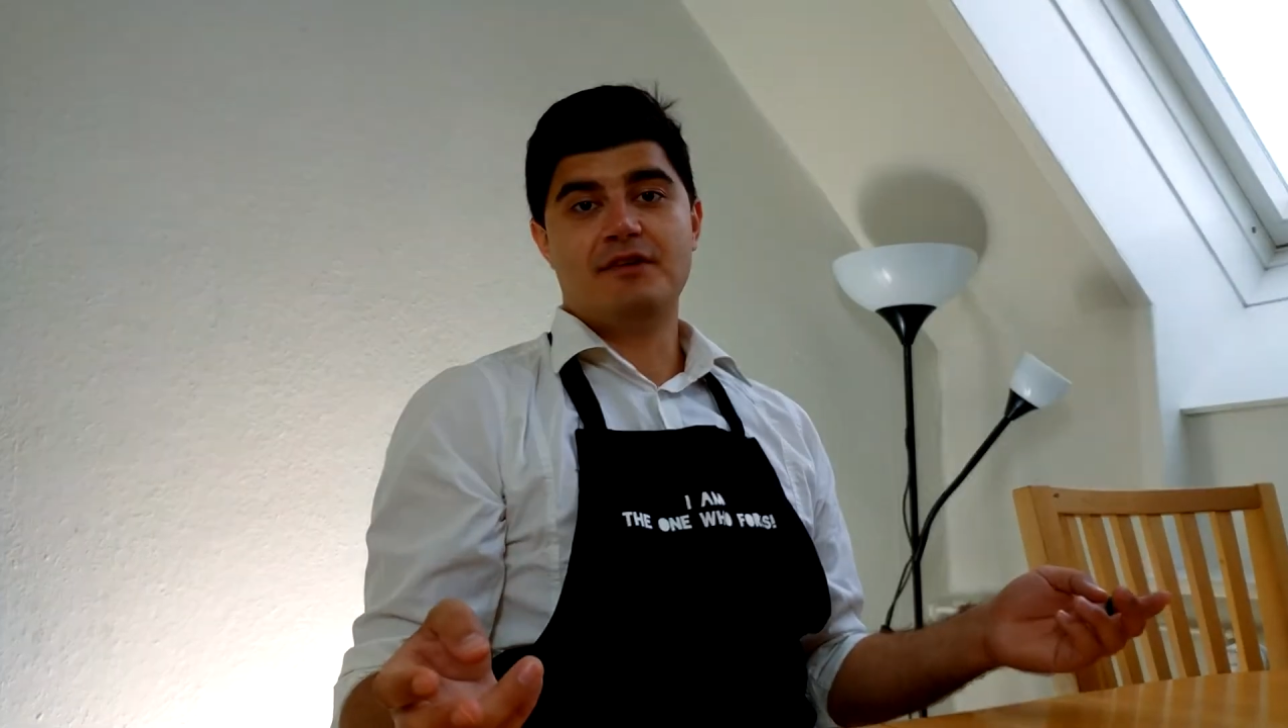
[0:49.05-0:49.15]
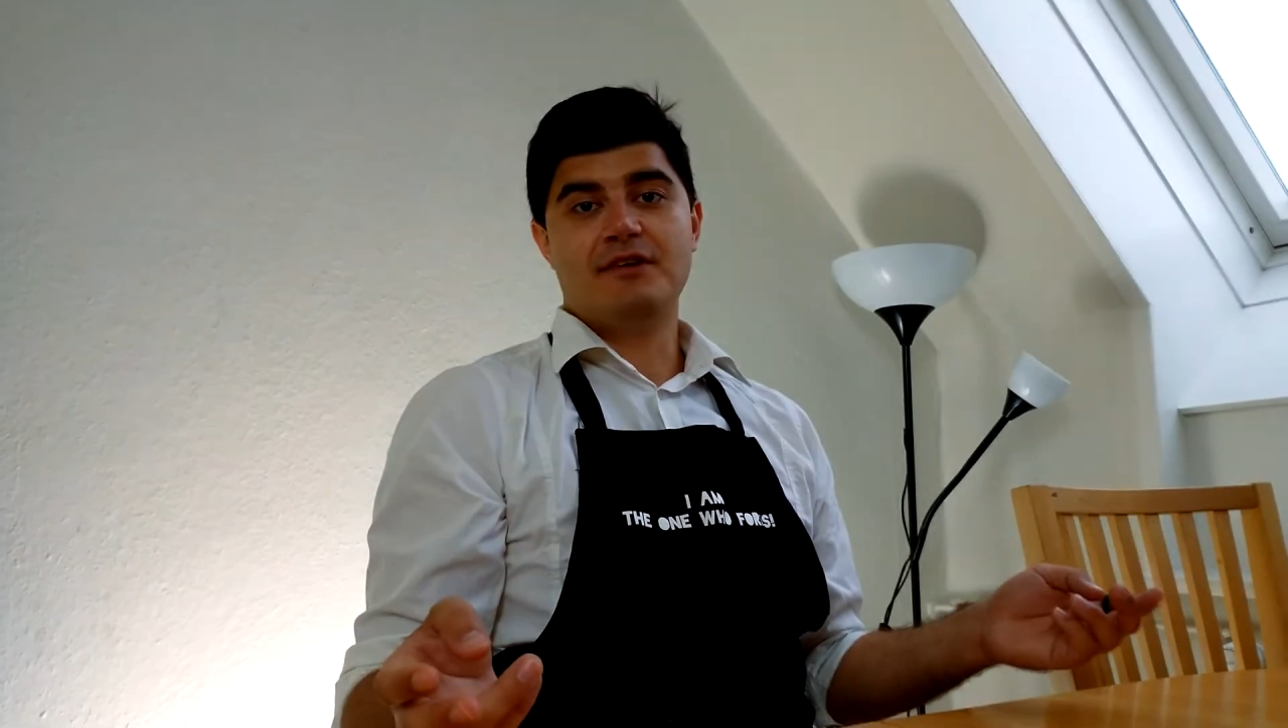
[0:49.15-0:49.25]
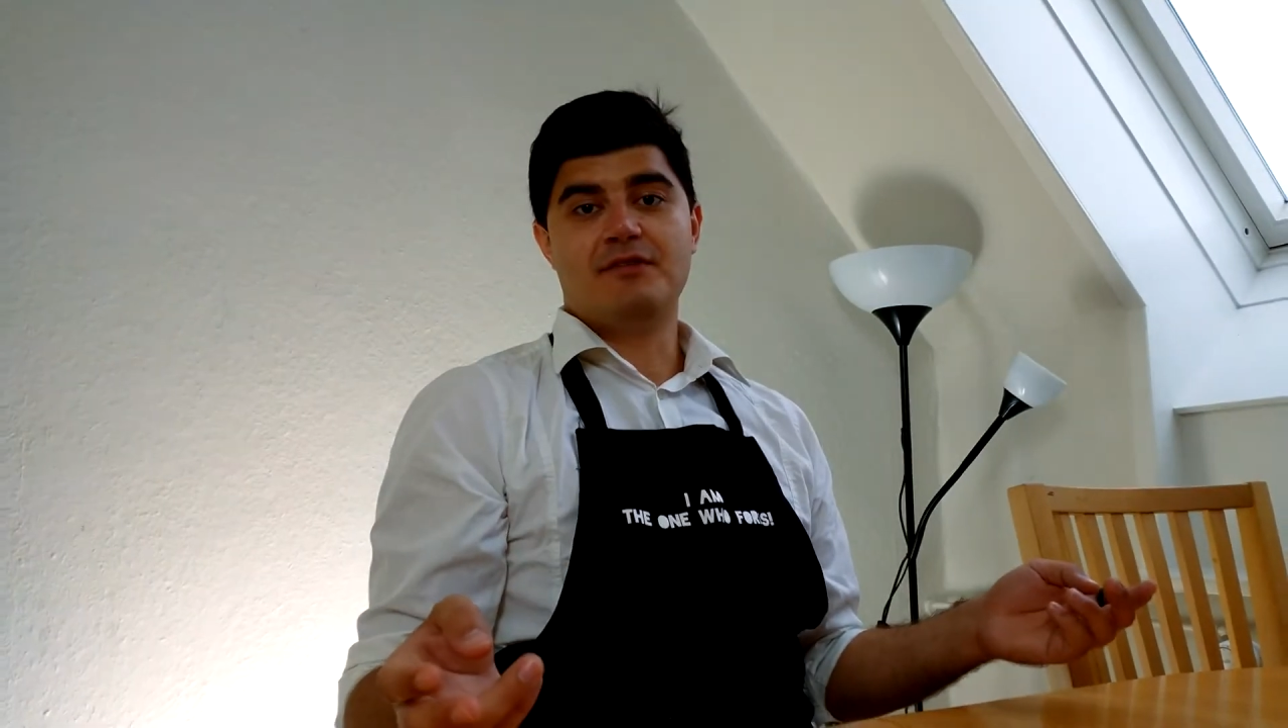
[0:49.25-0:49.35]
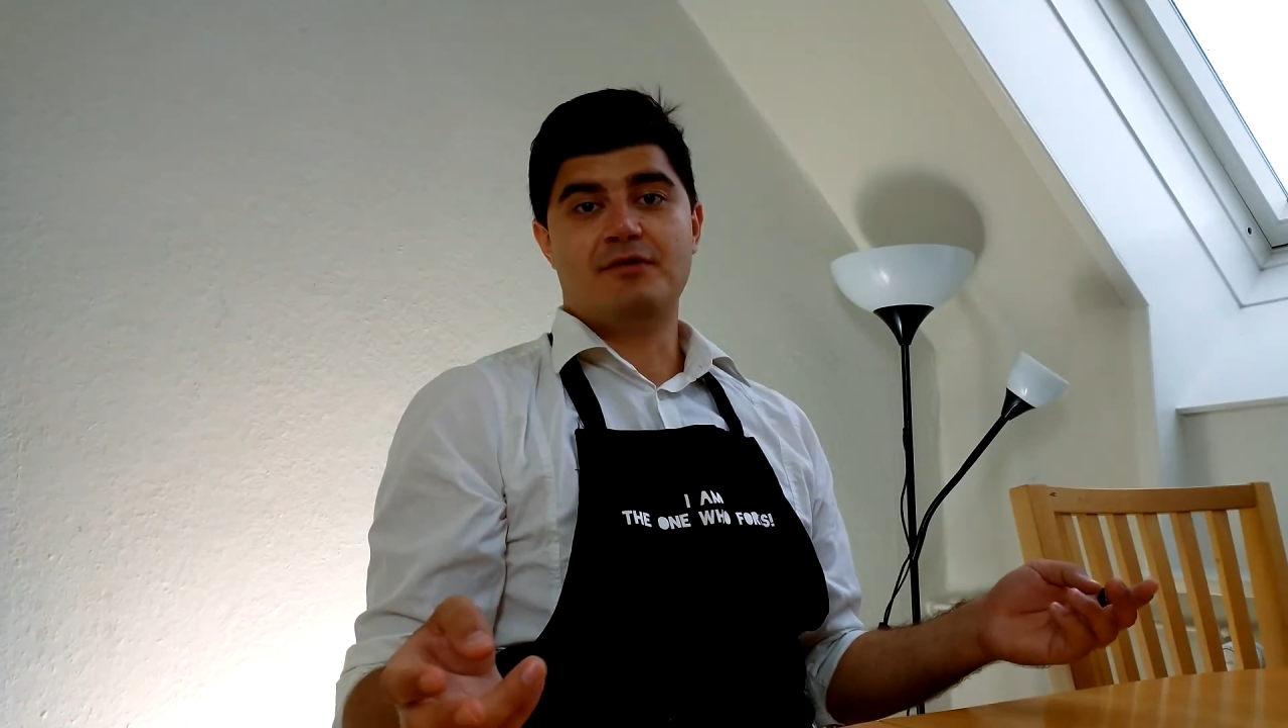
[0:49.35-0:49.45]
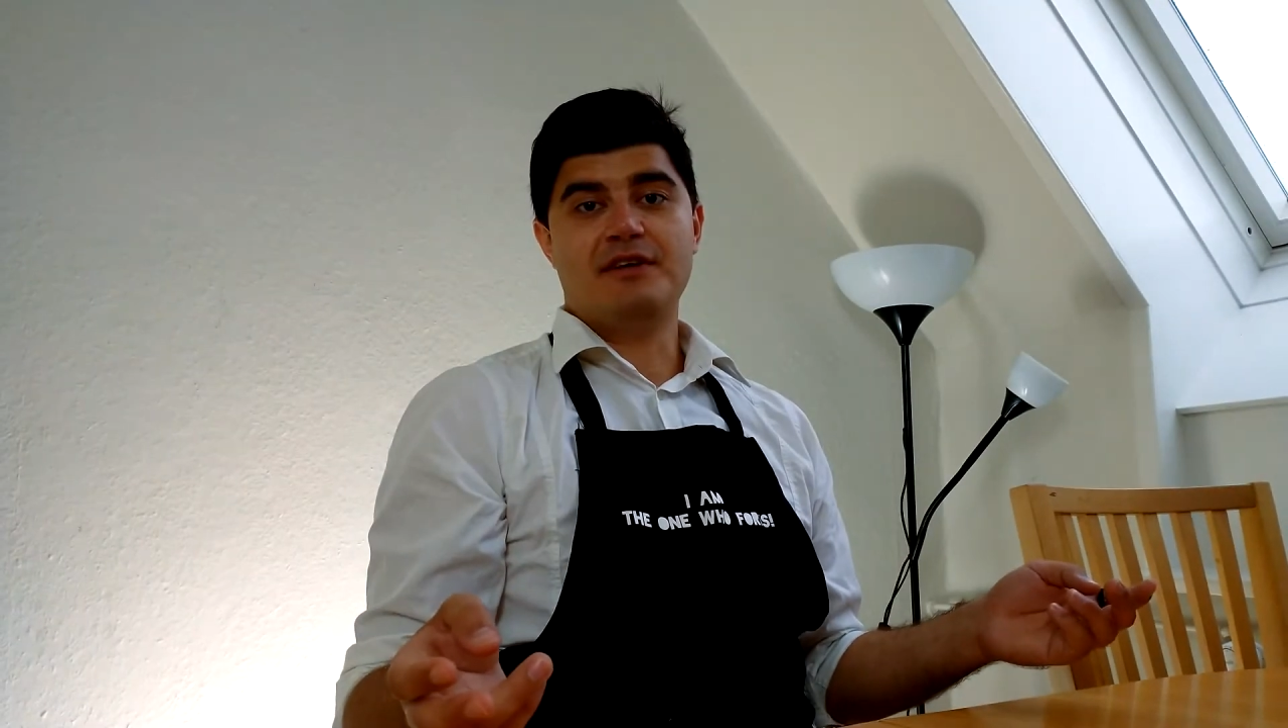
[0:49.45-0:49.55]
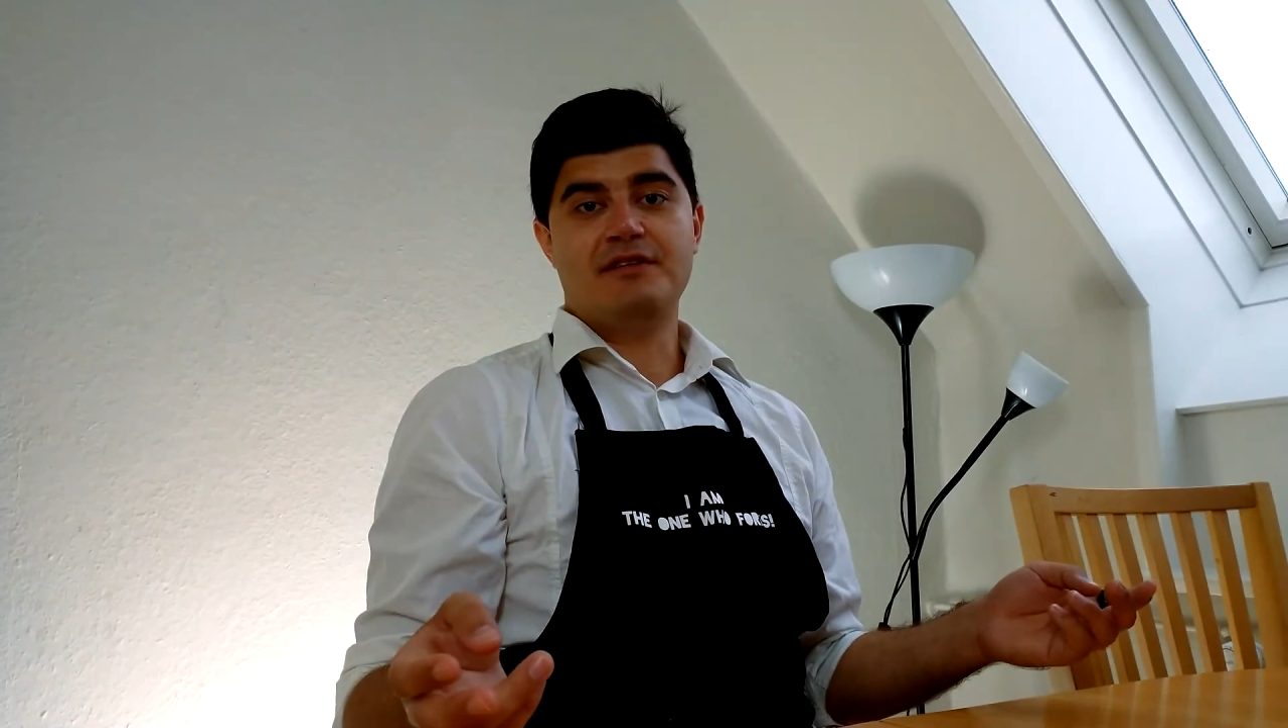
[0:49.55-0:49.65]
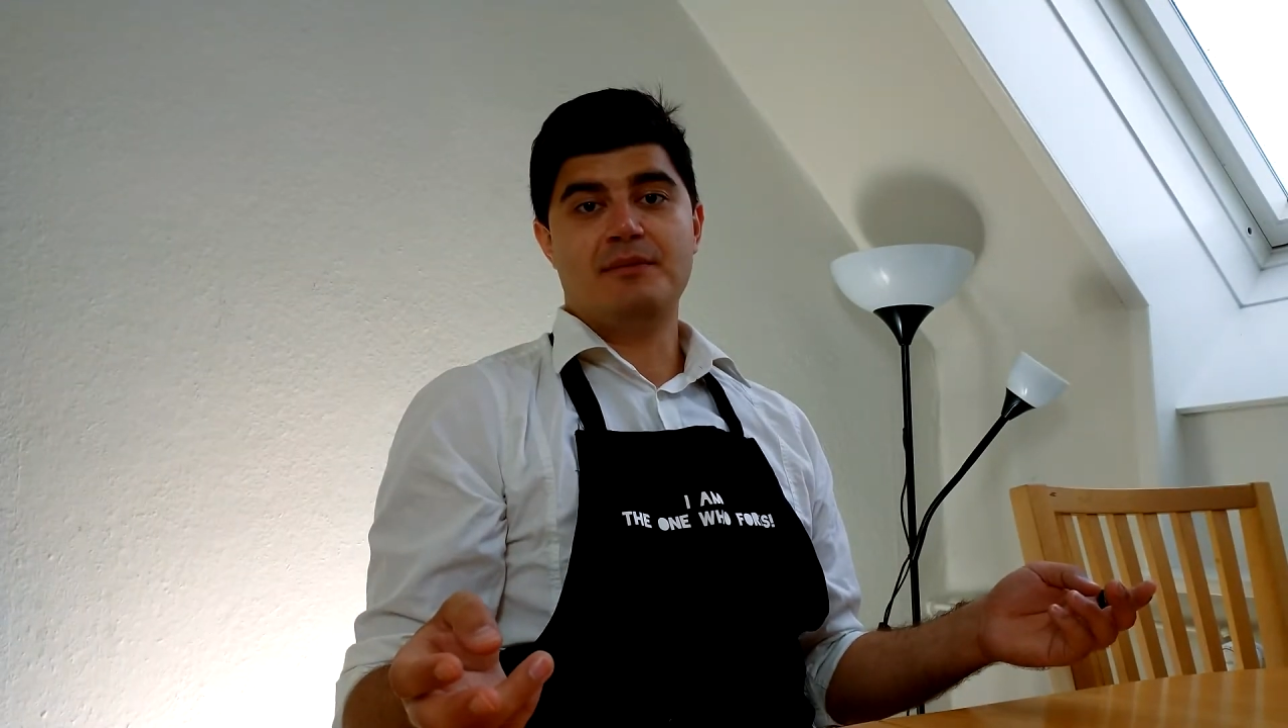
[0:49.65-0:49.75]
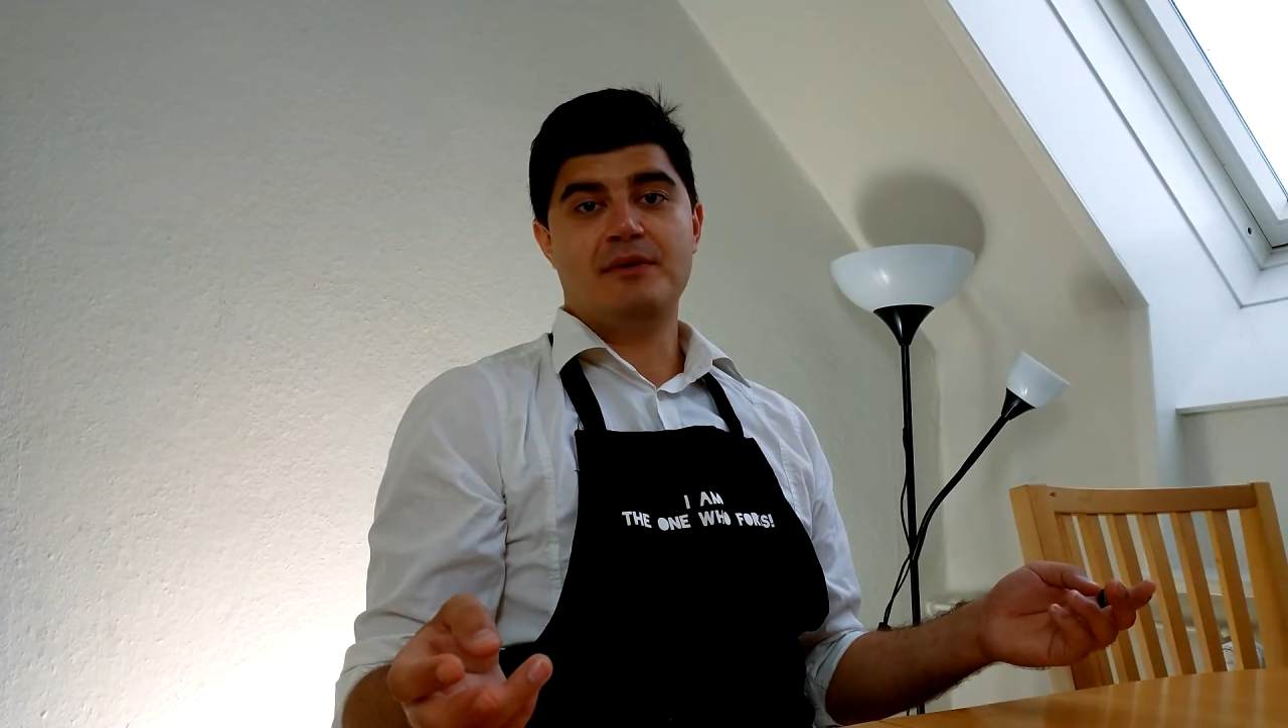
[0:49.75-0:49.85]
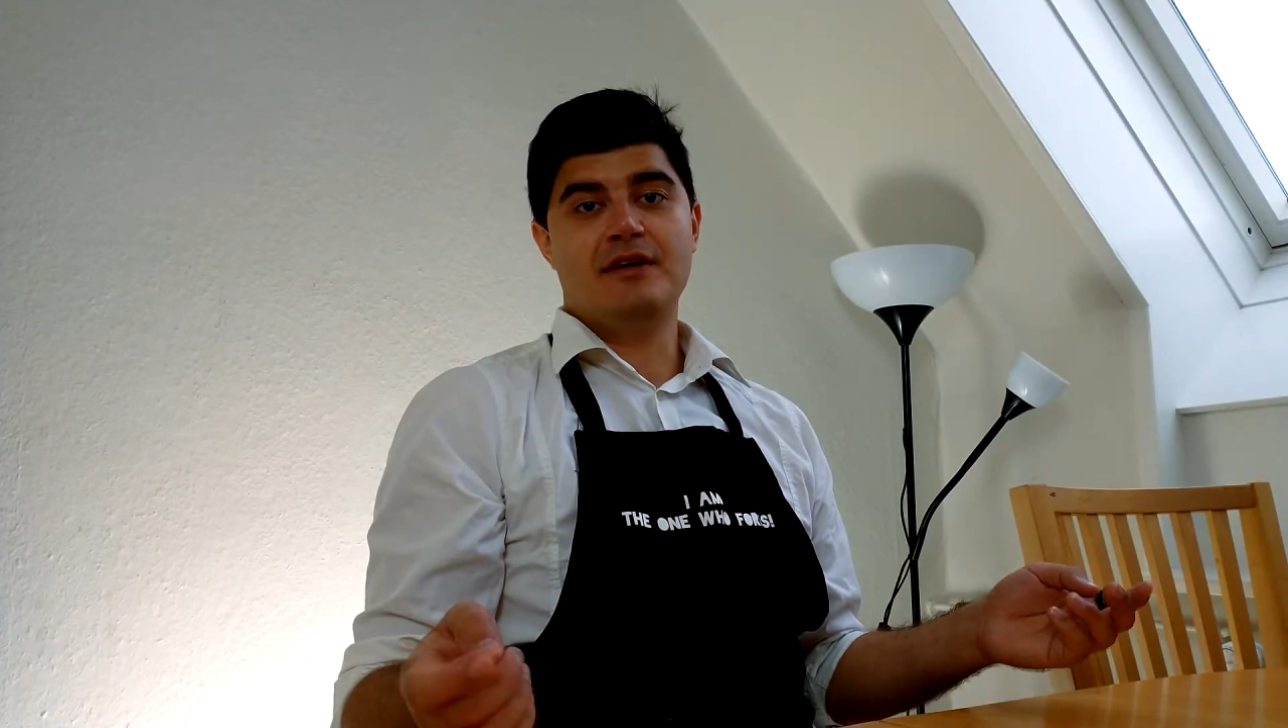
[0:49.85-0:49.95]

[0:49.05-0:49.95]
this recipe